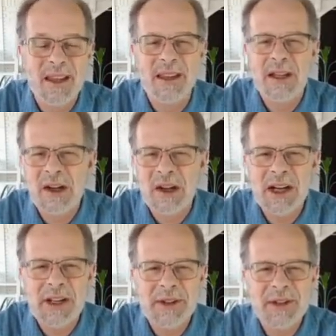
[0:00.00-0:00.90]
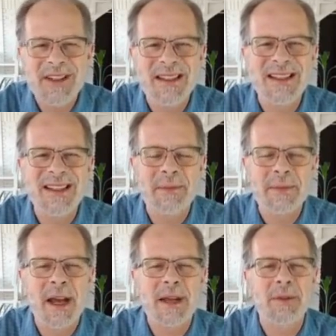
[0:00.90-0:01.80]
There are others.
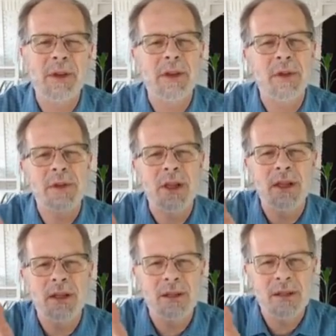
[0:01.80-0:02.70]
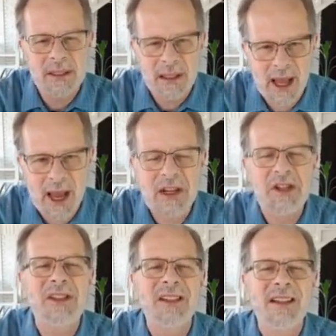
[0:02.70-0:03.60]
Sometimes we use a slash.